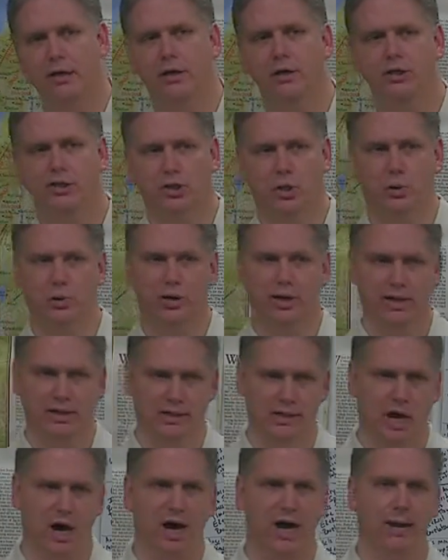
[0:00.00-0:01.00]
so in
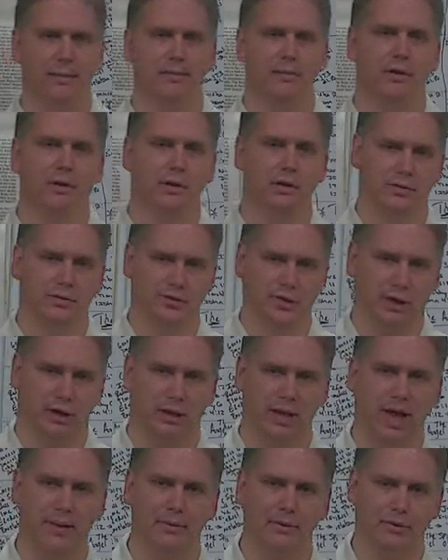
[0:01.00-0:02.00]
time, there was a
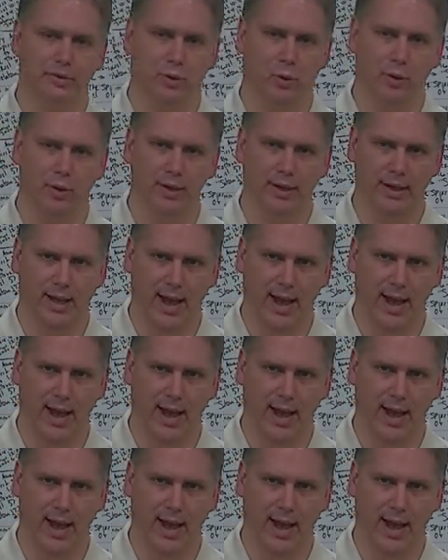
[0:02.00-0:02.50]
collaboratory